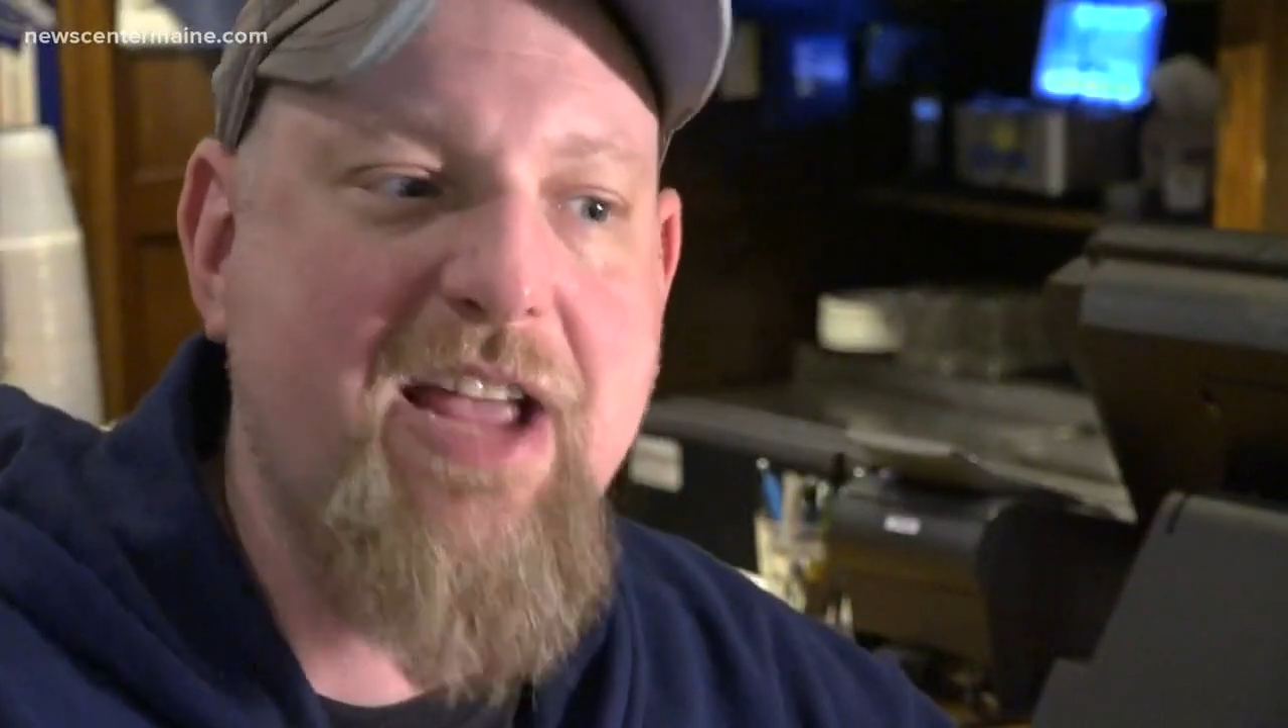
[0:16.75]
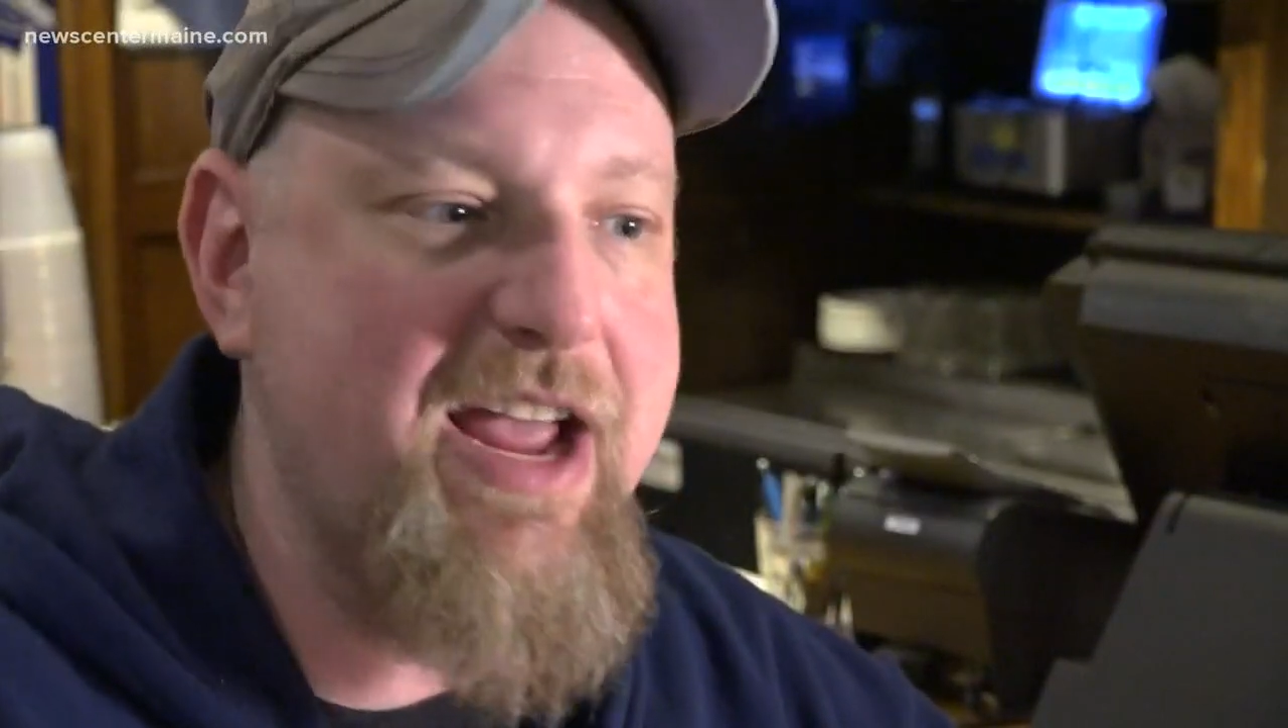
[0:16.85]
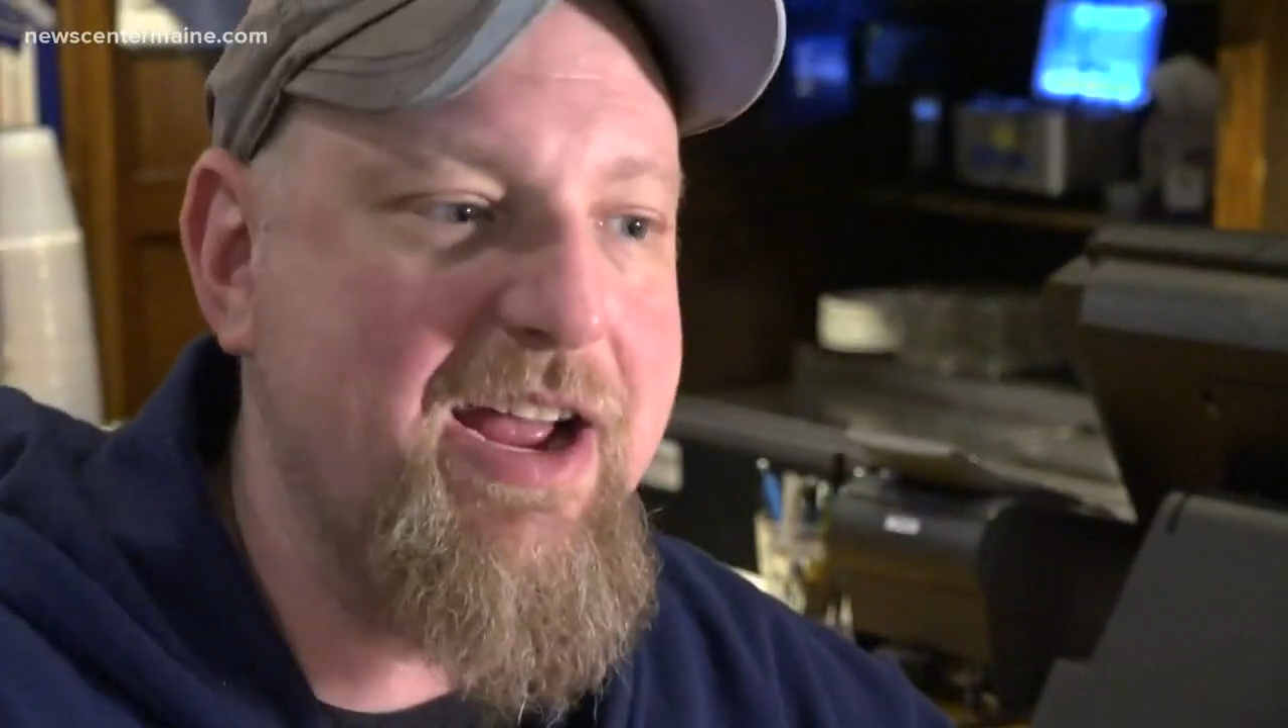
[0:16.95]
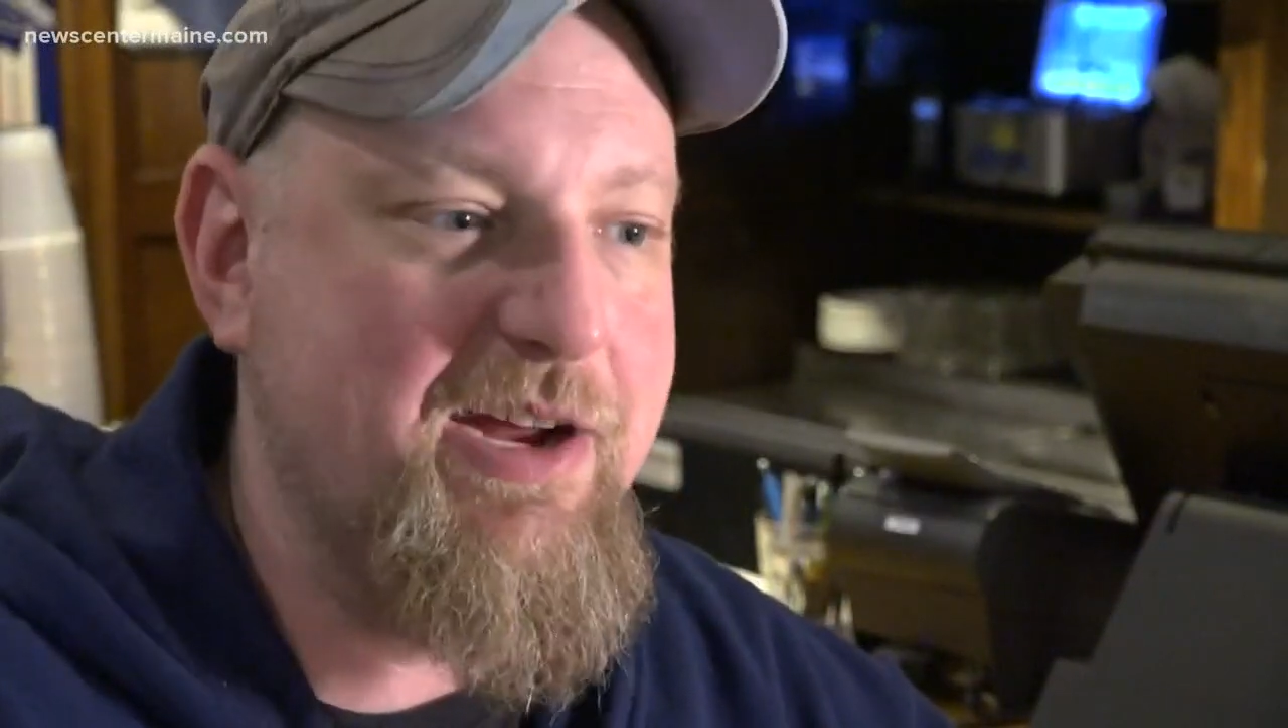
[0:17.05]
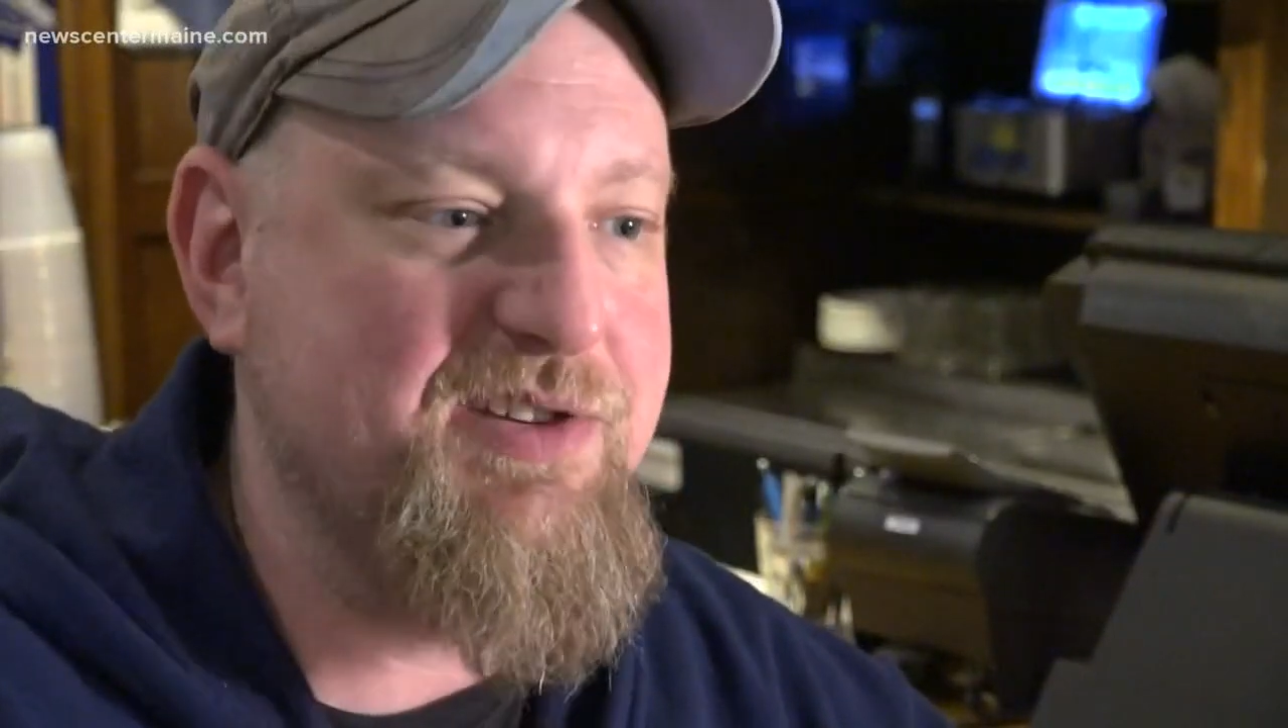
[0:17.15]

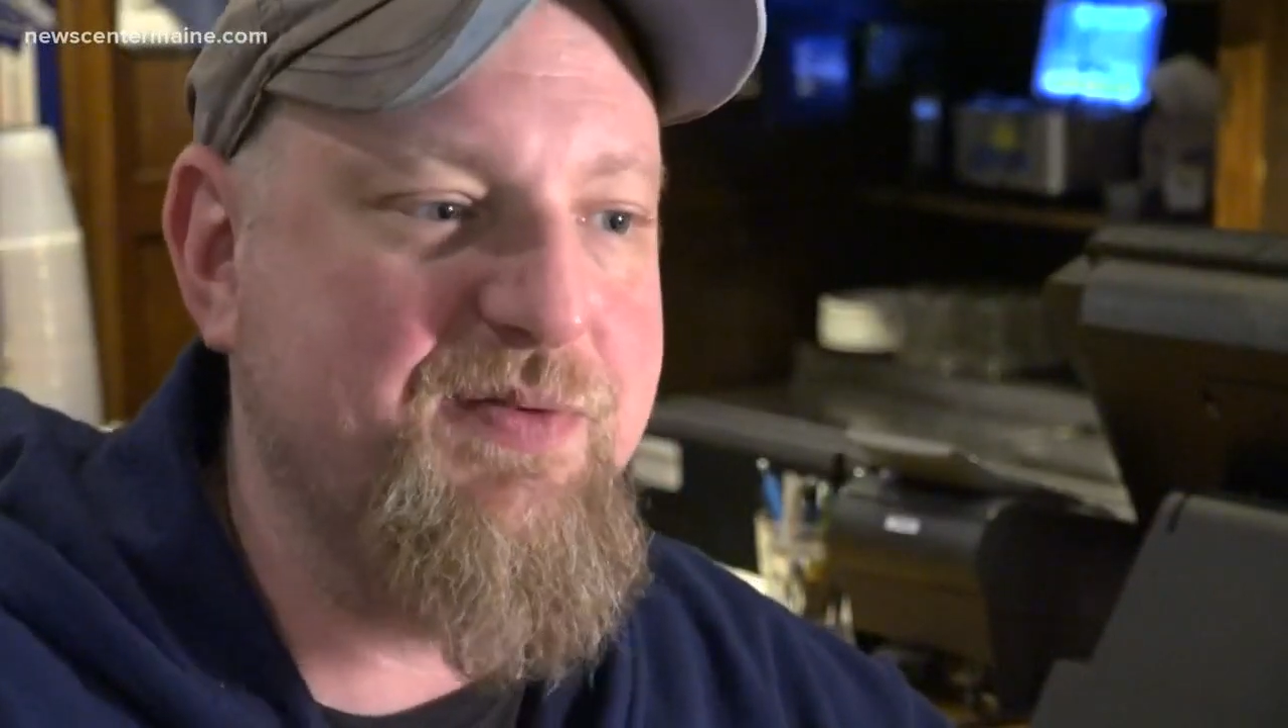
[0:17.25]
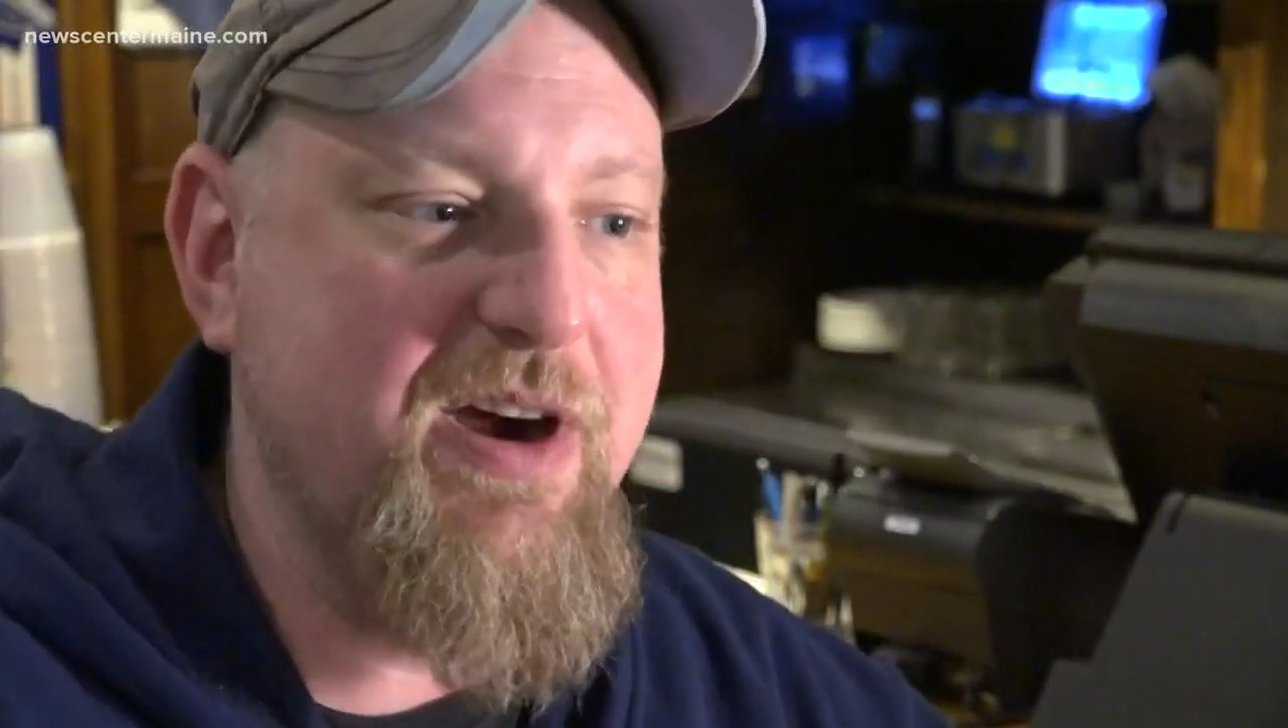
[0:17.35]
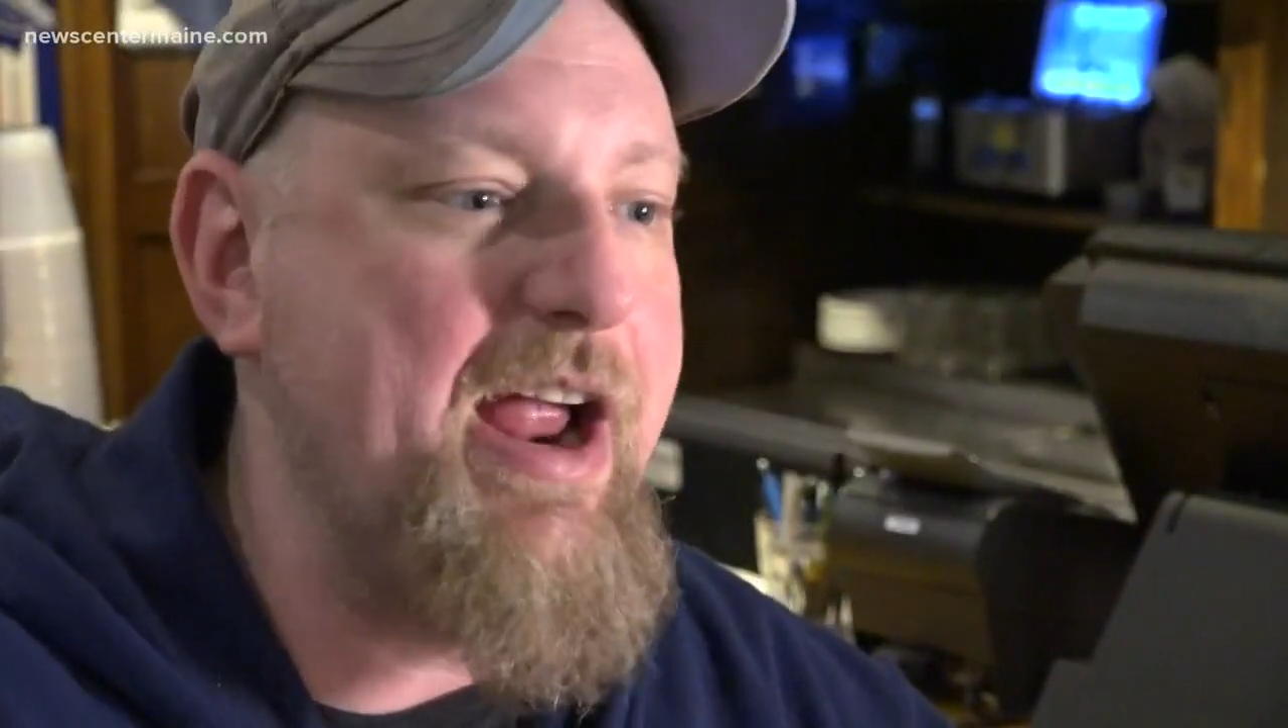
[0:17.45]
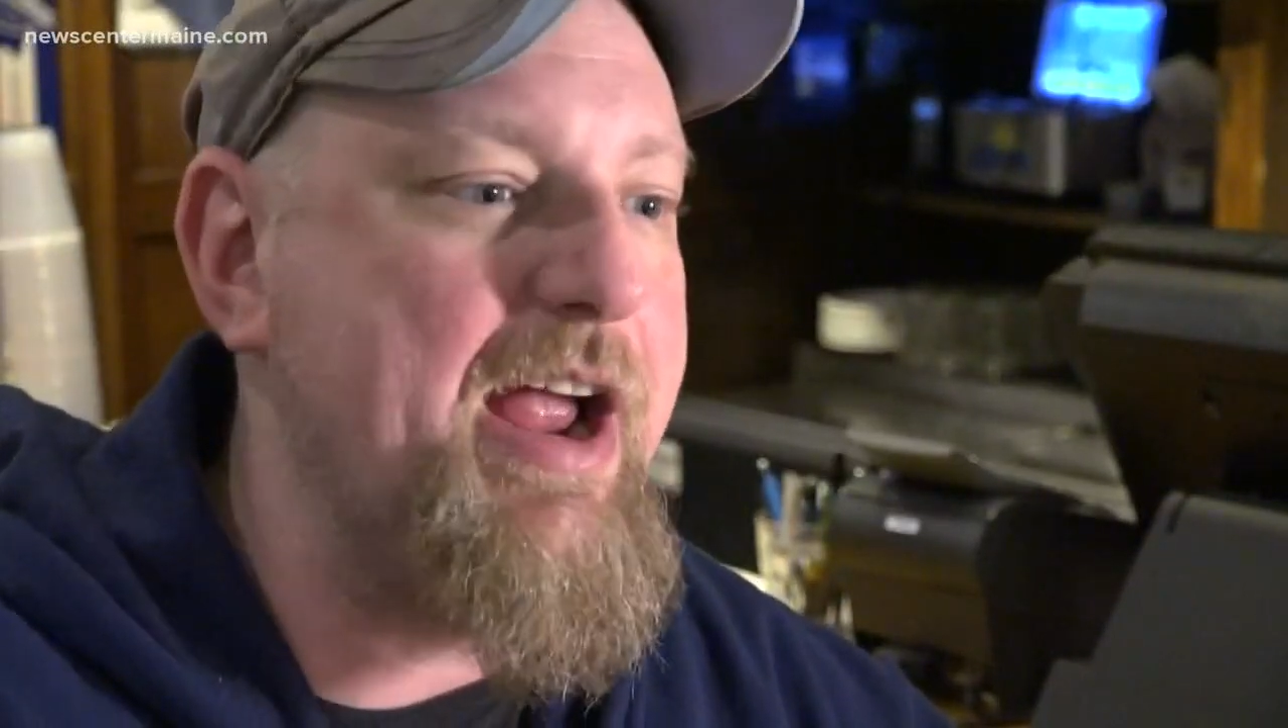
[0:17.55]
chaos for